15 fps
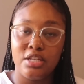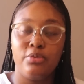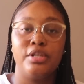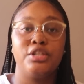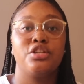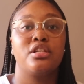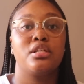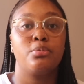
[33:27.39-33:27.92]
He
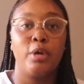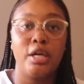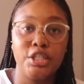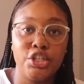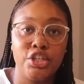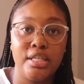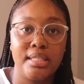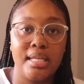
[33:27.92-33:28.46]
went to this
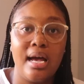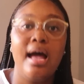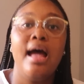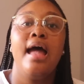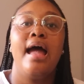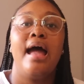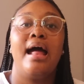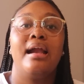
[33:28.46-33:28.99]
prosecutor
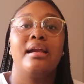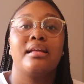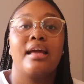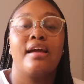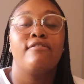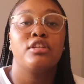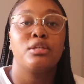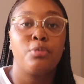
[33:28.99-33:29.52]
and
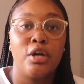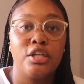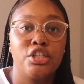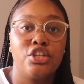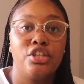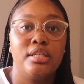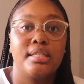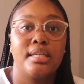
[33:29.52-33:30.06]
gave this
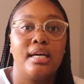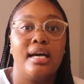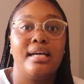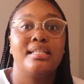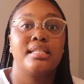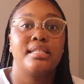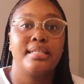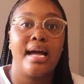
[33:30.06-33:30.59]
prosecutor
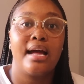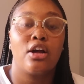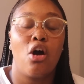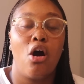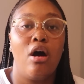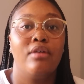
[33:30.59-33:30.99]
a stack